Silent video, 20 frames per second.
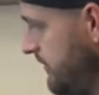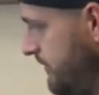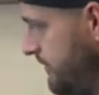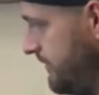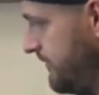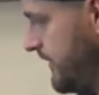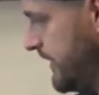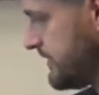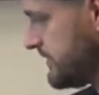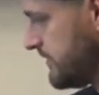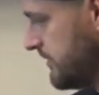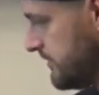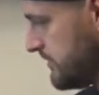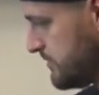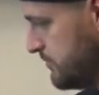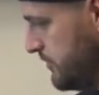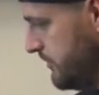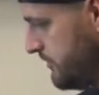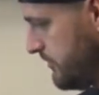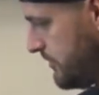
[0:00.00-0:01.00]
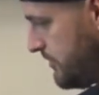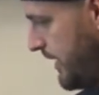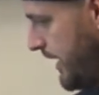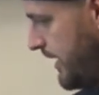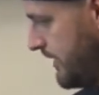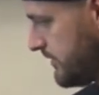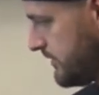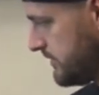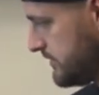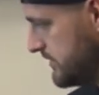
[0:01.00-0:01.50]
Fix those movement
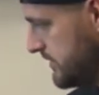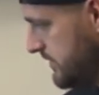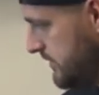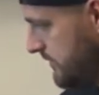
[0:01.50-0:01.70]
patterns,